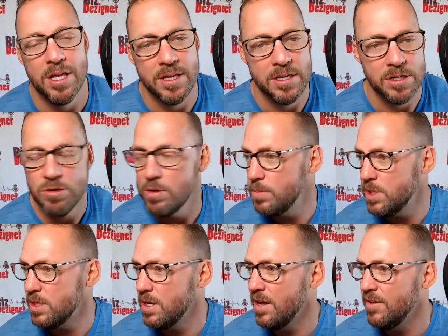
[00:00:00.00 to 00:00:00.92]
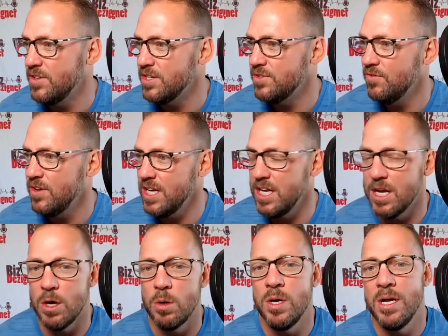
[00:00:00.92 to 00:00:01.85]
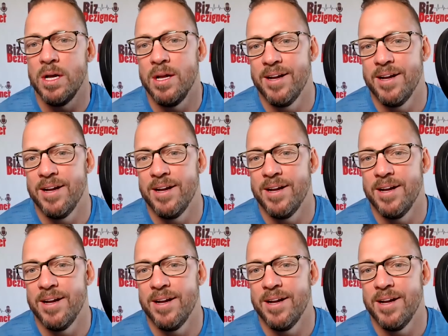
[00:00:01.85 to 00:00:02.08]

in the description of this video.